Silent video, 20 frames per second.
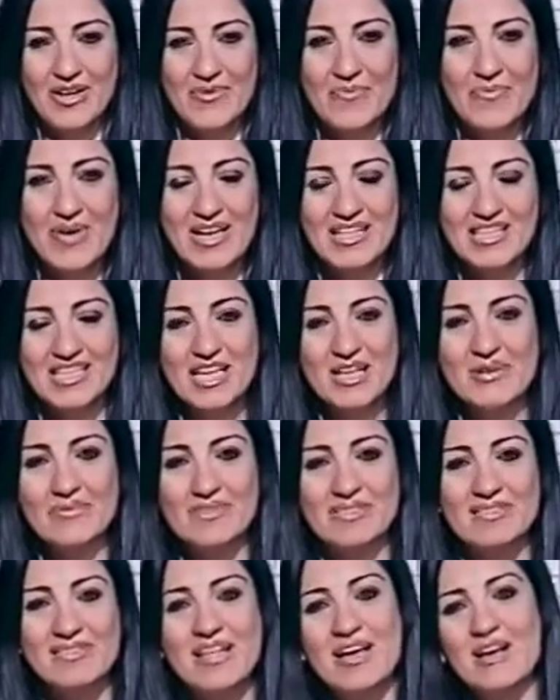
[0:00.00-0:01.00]
Welcome back. Time
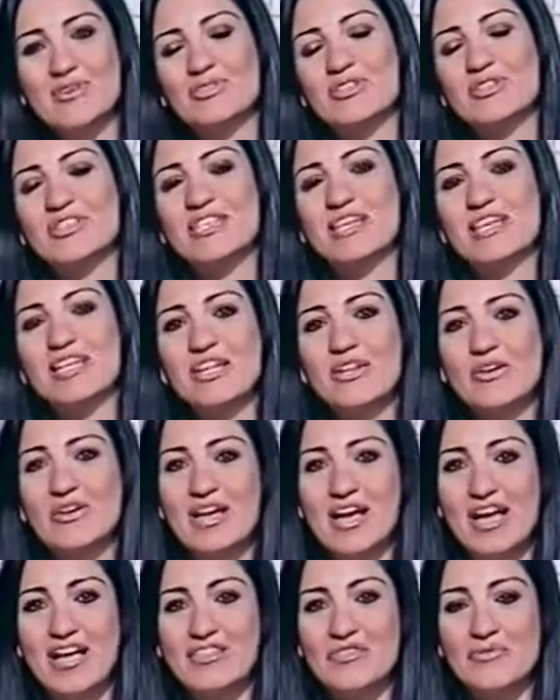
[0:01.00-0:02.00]
now to take a look
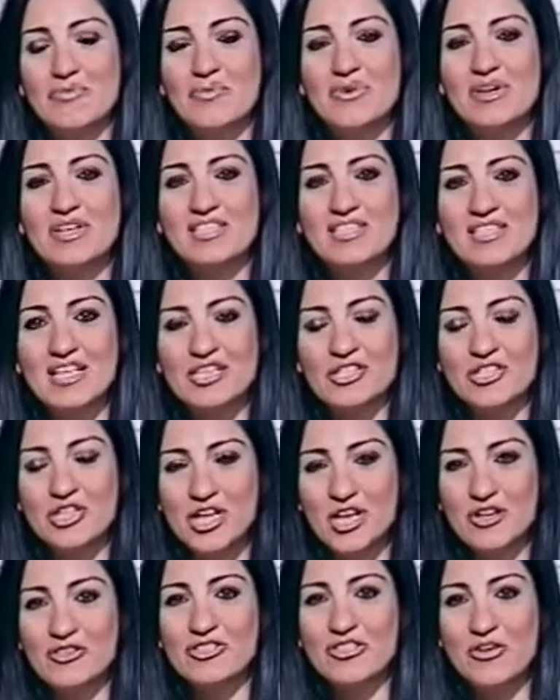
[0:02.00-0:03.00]
at the press and
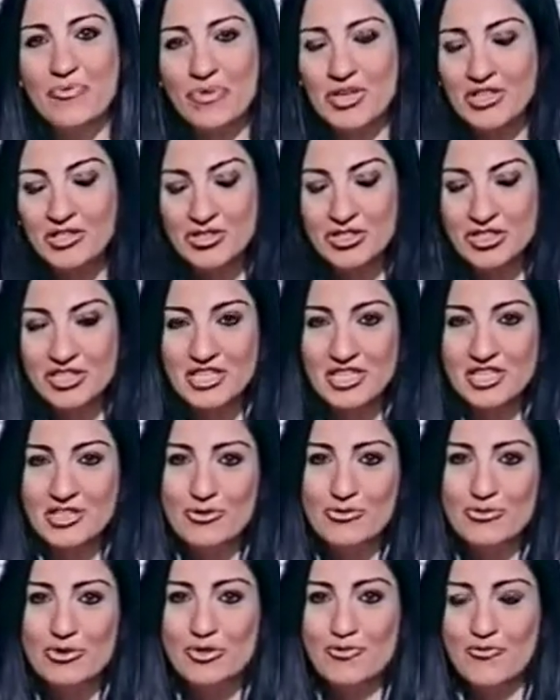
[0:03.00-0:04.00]
check out some interesting
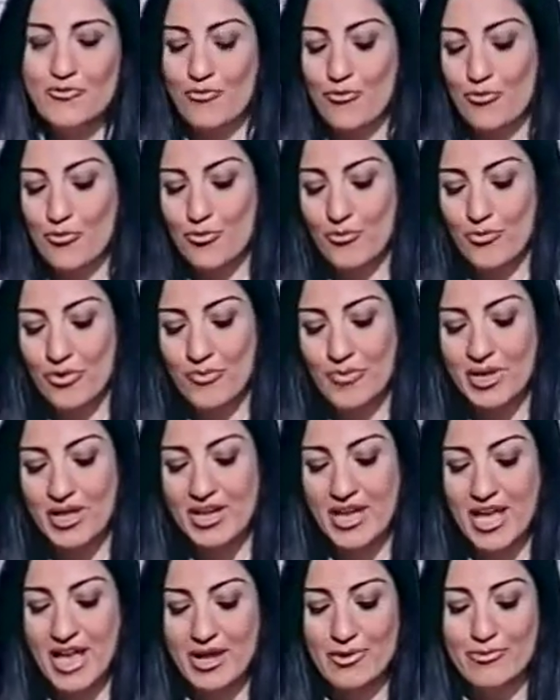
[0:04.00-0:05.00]
news for
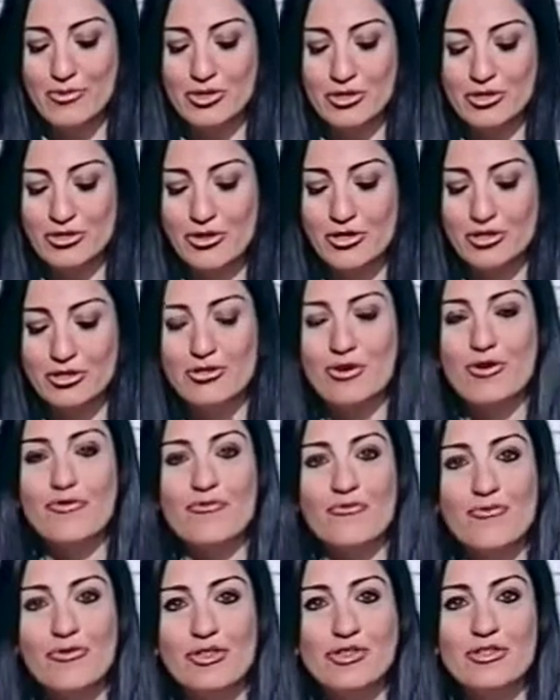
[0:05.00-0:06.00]
women. And we start
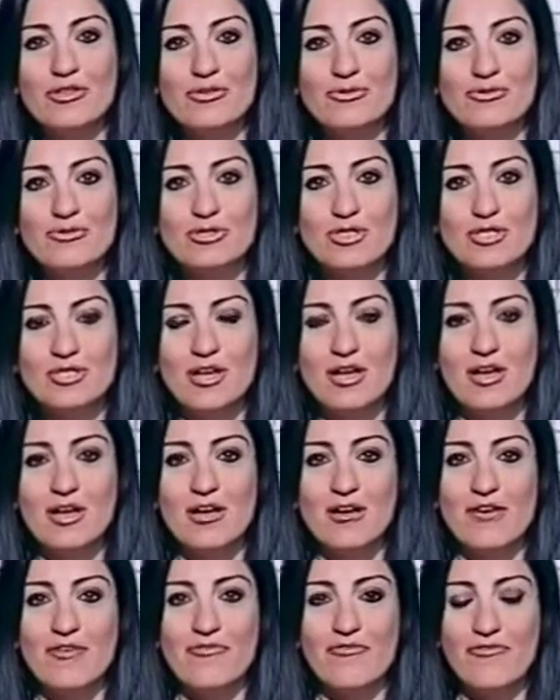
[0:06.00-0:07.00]
off with news
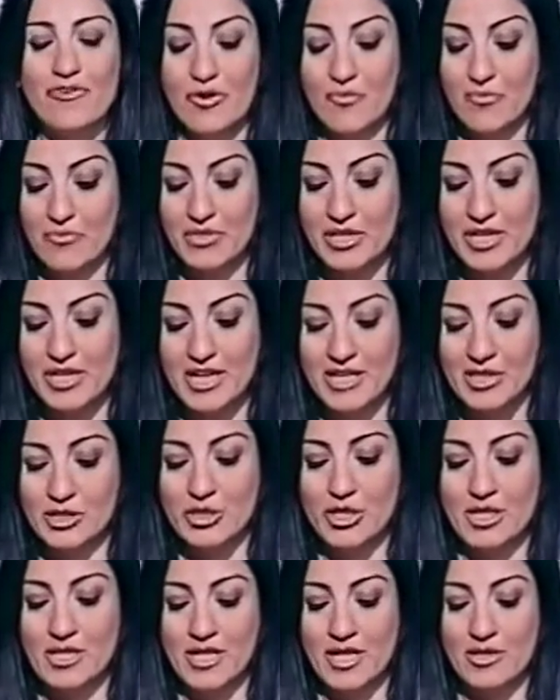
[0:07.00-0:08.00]
uh, from the
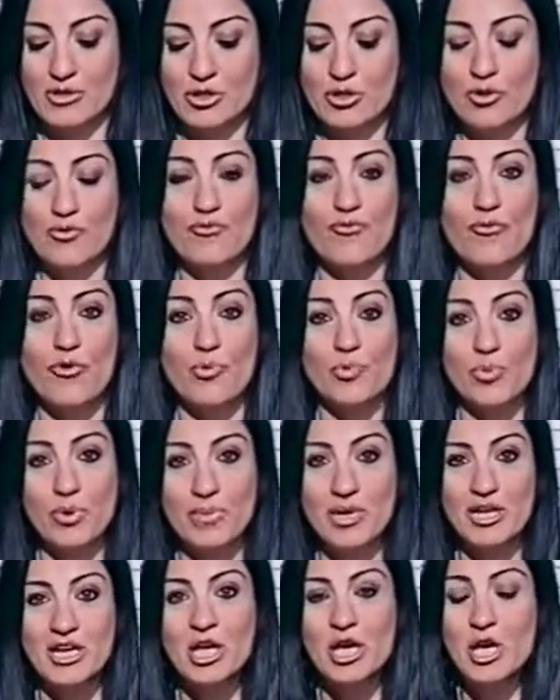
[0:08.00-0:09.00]
National Council for
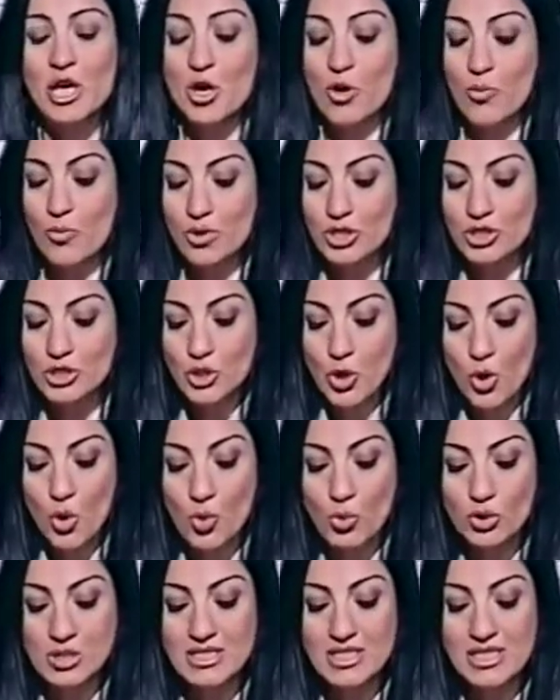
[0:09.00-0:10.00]
Women, which
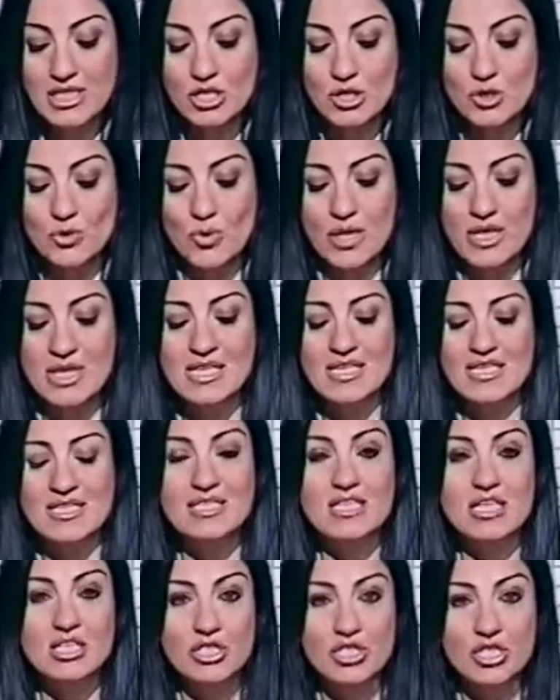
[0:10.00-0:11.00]
holds a training
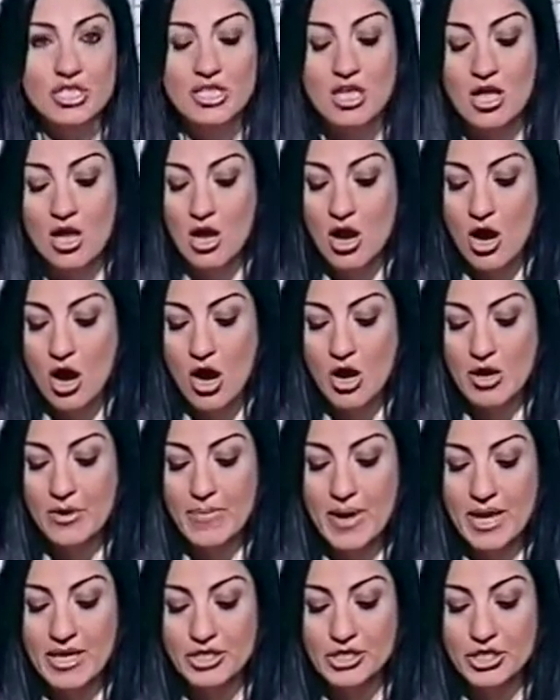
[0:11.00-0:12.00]
session on
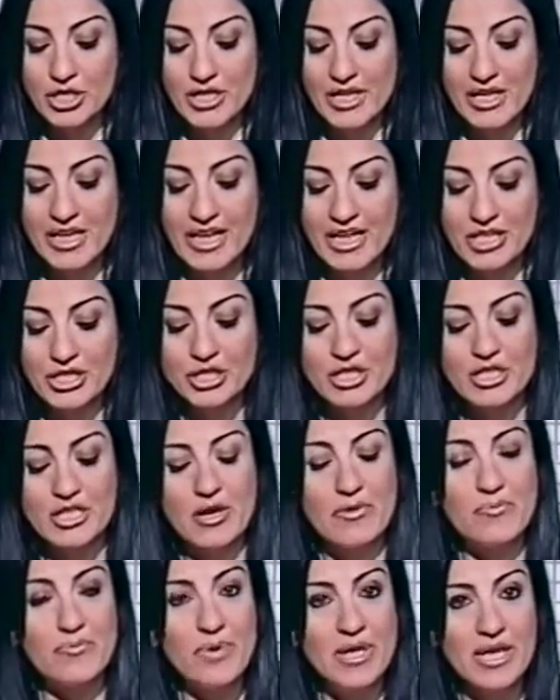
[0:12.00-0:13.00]
managing election
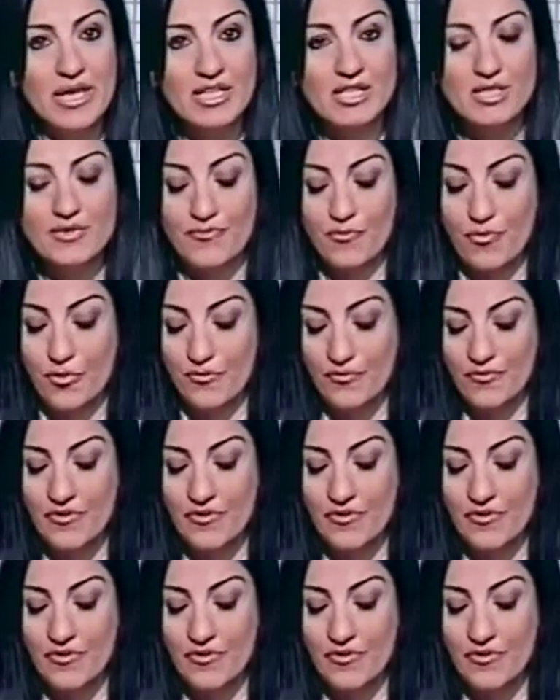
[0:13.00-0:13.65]
campaigns for